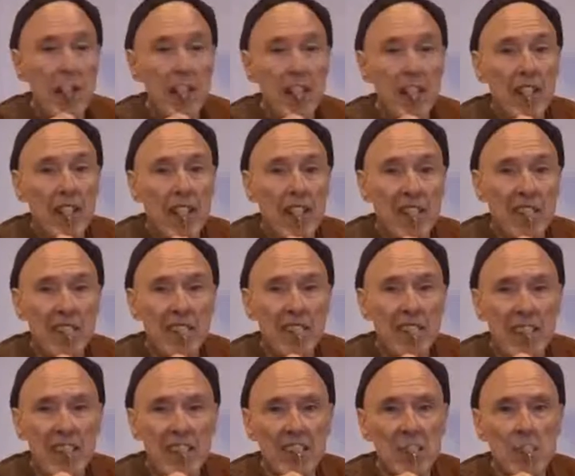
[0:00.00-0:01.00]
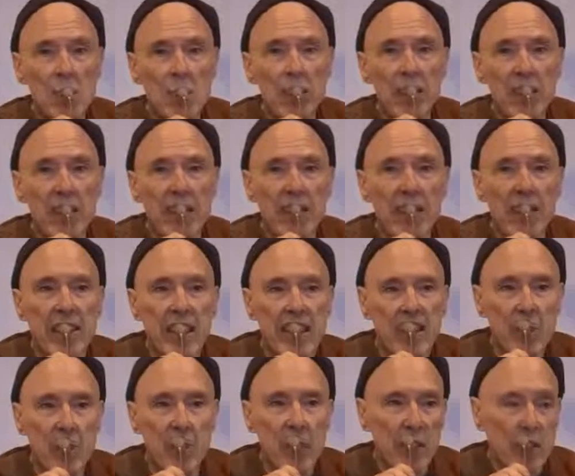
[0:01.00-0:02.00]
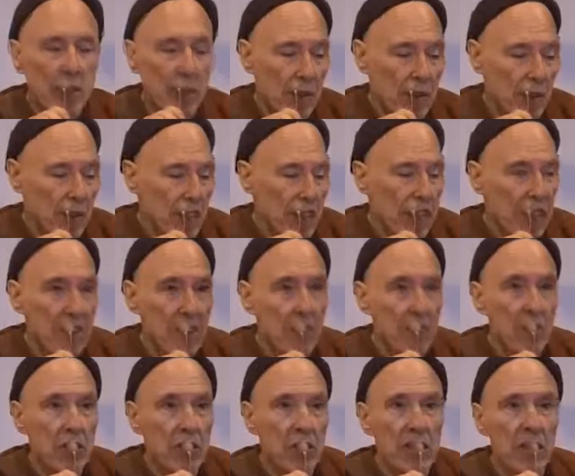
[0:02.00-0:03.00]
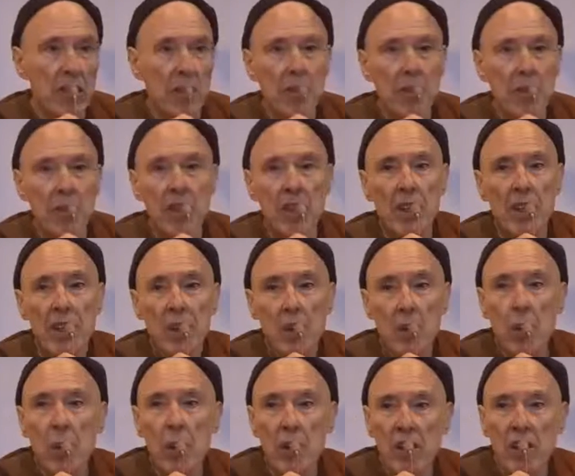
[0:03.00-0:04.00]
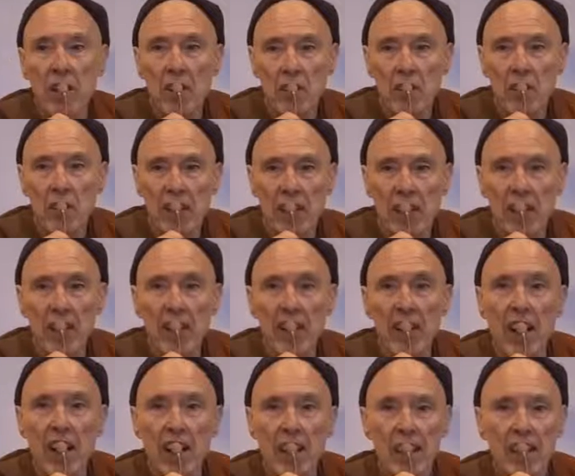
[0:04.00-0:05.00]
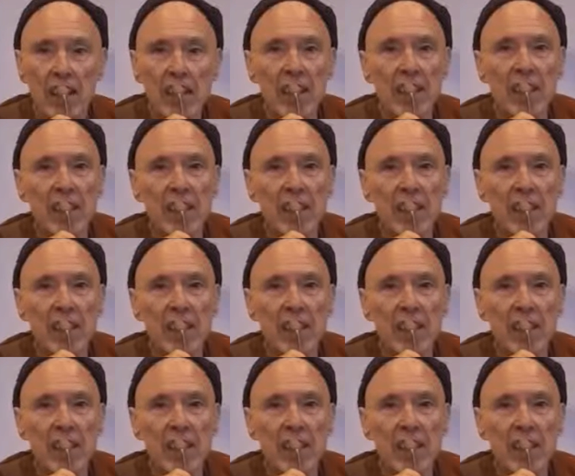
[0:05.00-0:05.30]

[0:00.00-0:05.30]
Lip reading: class next week, and next week we'll take Sutta number 109.